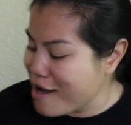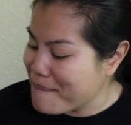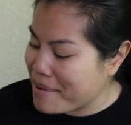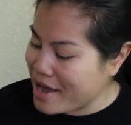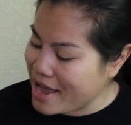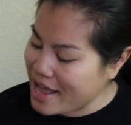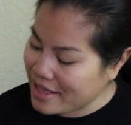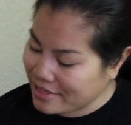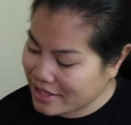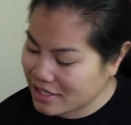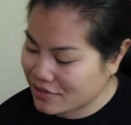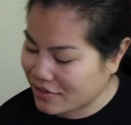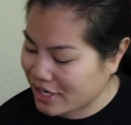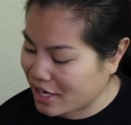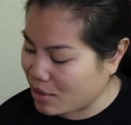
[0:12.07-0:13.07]
But in
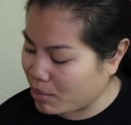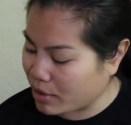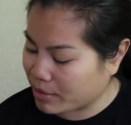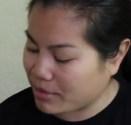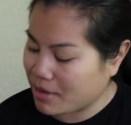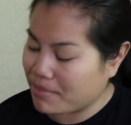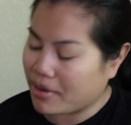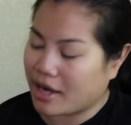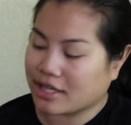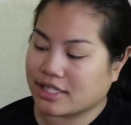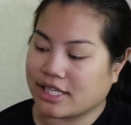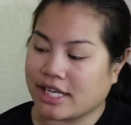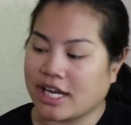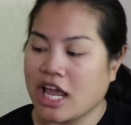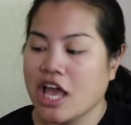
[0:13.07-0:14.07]
this video, we're going to be
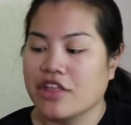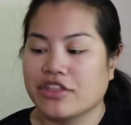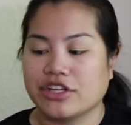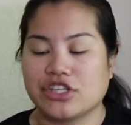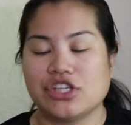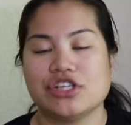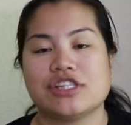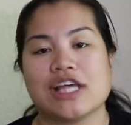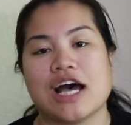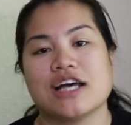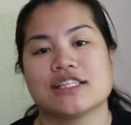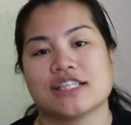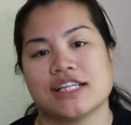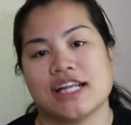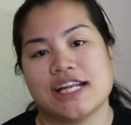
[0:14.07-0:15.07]
unboxing the
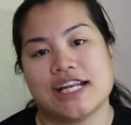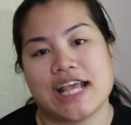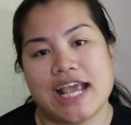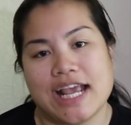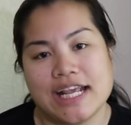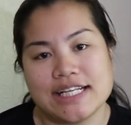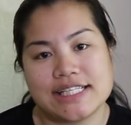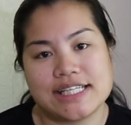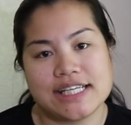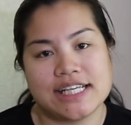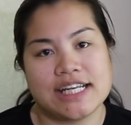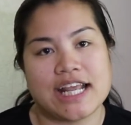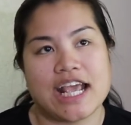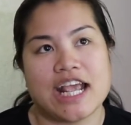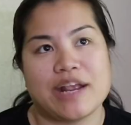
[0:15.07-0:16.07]

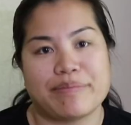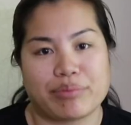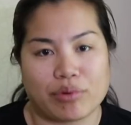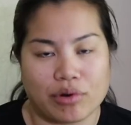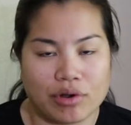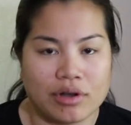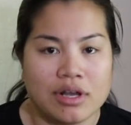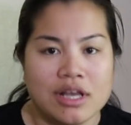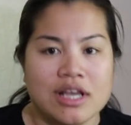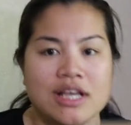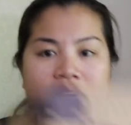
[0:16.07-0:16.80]
2018 April